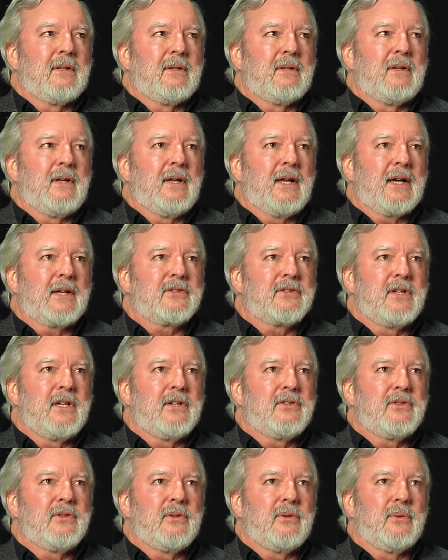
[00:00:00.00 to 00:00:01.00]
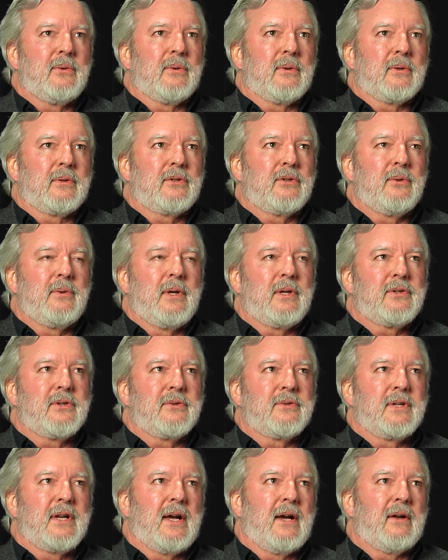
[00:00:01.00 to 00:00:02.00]
next issue or two
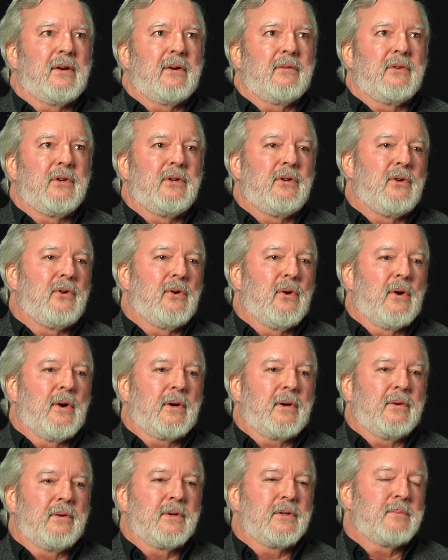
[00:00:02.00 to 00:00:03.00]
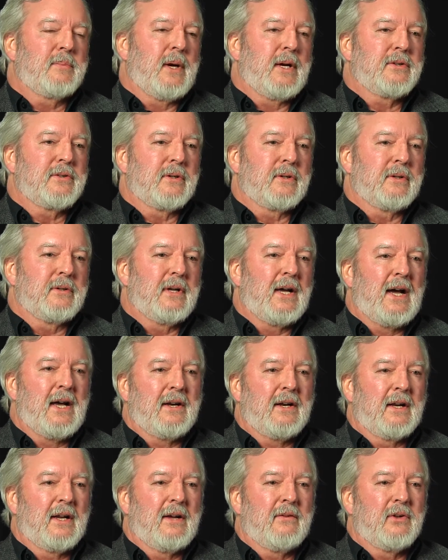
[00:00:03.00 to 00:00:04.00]
issues down of the New Yorker, the special
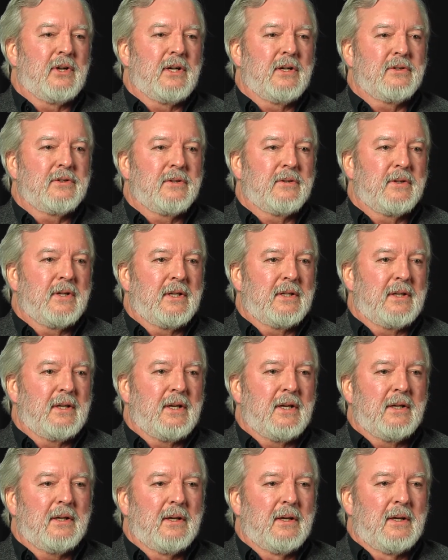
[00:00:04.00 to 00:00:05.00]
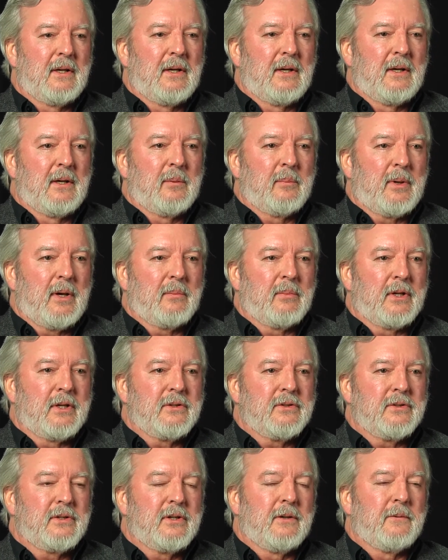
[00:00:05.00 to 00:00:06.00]
9/11 issue that they
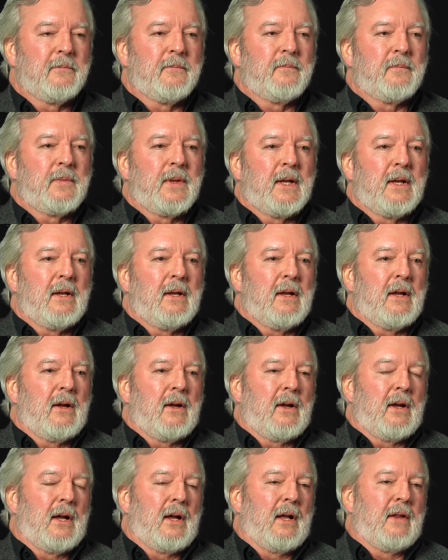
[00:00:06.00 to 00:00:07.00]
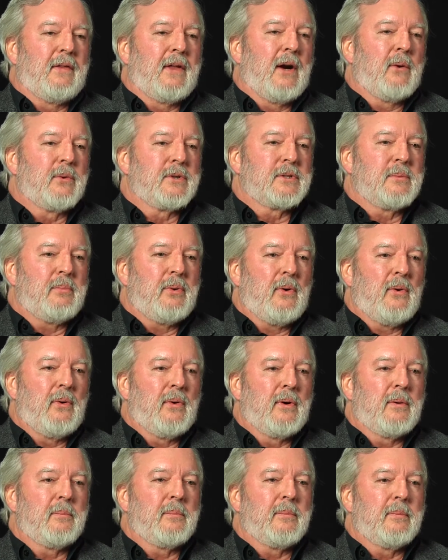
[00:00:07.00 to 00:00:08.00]
published, there was a
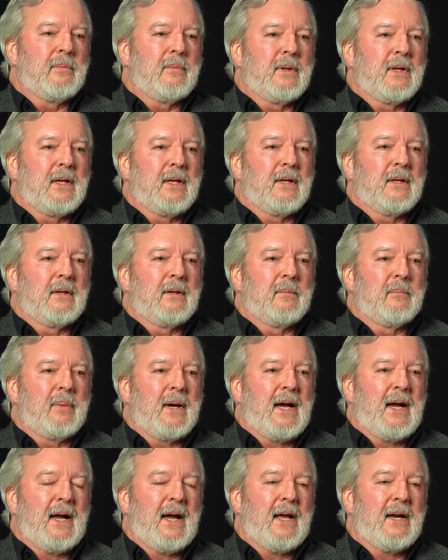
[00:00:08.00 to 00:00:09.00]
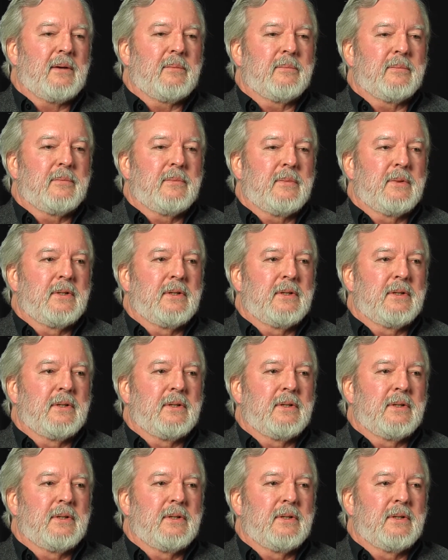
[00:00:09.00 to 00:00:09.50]
poem by Adam